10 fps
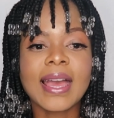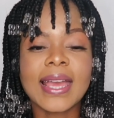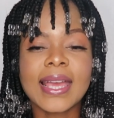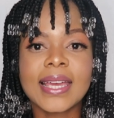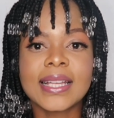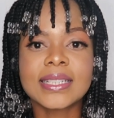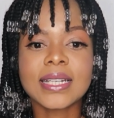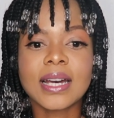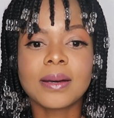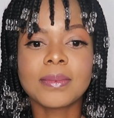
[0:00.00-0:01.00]

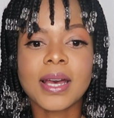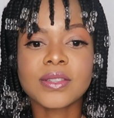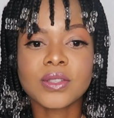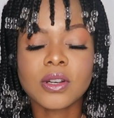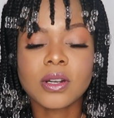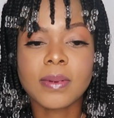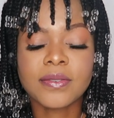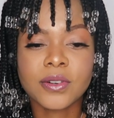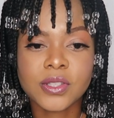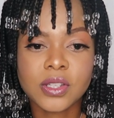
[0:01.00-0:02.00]
and I started my
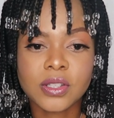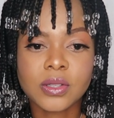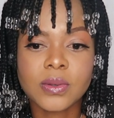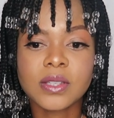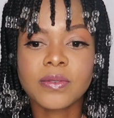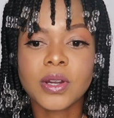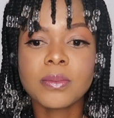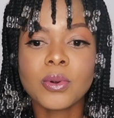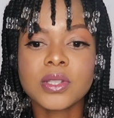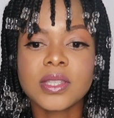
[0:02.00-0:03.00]
first year. So it's very
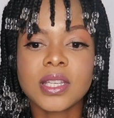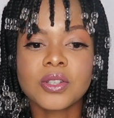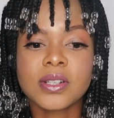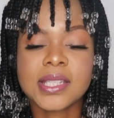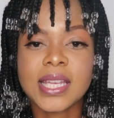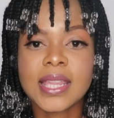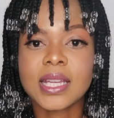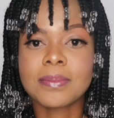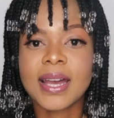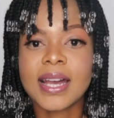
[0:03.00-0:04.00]
important that you understand
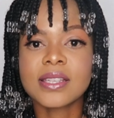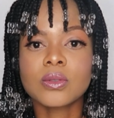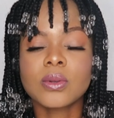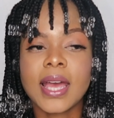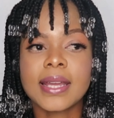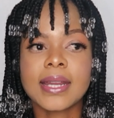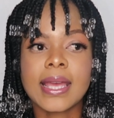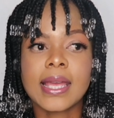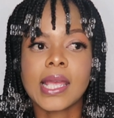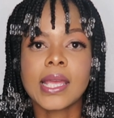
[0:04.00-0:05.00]
that my high school had
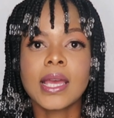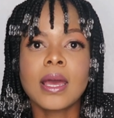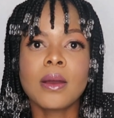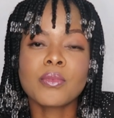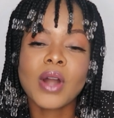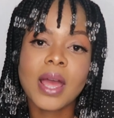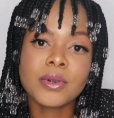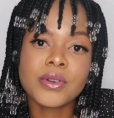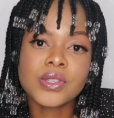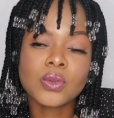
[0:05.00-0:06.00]
a
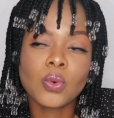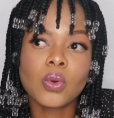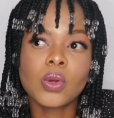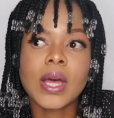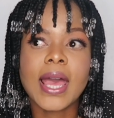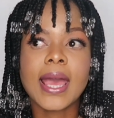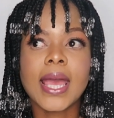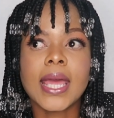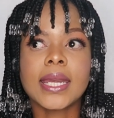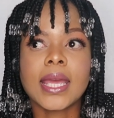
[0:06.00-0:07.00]
primary school
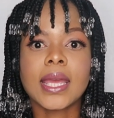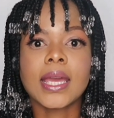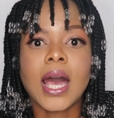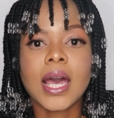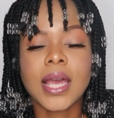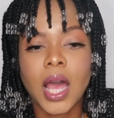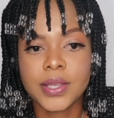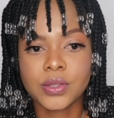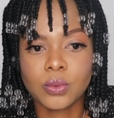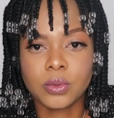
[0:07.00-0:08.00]
and a high
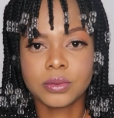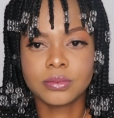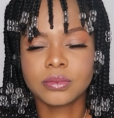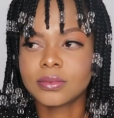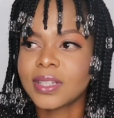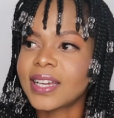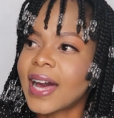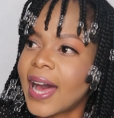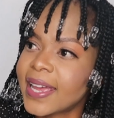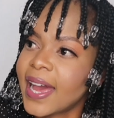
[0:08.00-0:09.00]
school. A
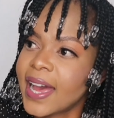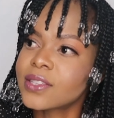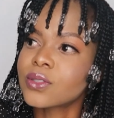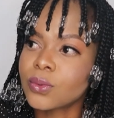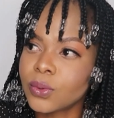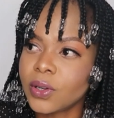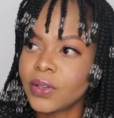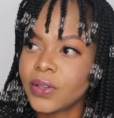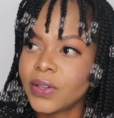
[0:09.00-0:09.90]
high school.